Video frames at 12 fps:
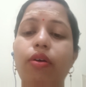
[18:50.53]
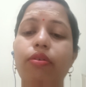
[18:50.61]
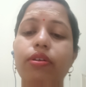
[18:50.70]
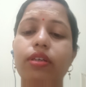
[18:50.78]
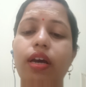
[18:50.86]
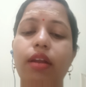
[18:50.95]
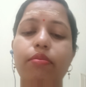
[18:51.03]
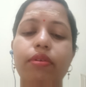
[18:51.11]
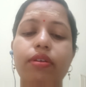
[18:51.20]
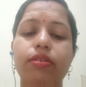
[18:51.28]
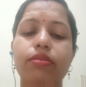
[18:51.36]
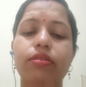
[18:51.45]
which can
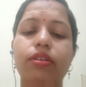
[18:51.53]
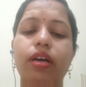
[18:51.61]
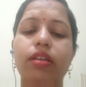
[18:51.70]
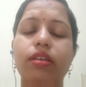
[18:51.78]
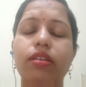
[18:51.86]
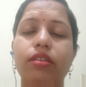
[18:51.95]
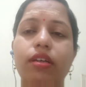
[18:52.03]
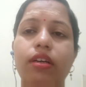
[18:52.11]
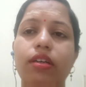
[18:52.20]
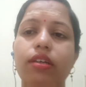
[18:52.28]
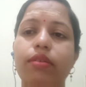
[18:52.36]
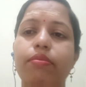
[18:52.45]
be used as a
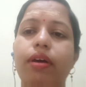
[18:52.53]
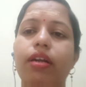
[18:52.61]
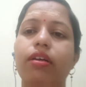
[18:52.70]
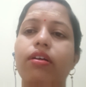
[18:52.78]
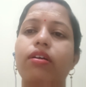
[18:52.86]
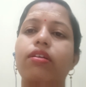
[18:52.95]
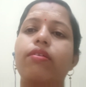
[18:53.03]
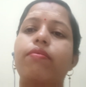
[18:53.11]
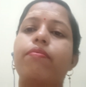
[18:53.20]
genetic marker.